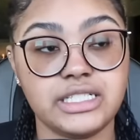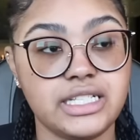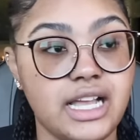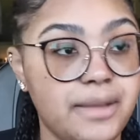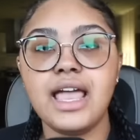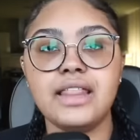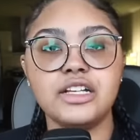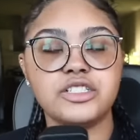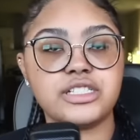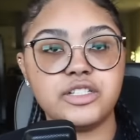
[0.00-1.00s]
in time and
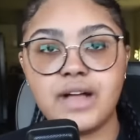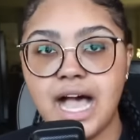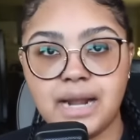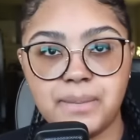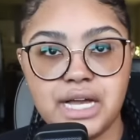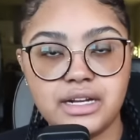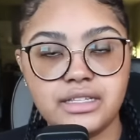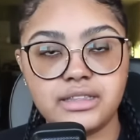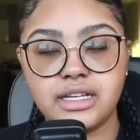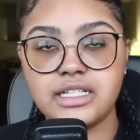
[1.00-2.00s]
they're still hot about
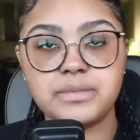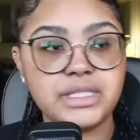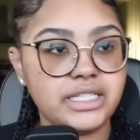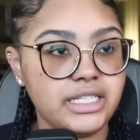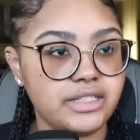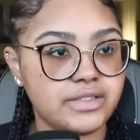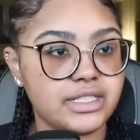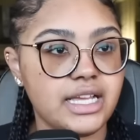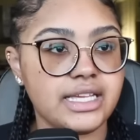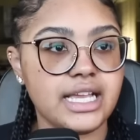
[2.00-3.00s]
it. The husband leaves
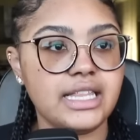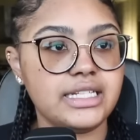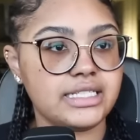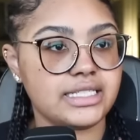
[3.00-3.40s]
and Kelly is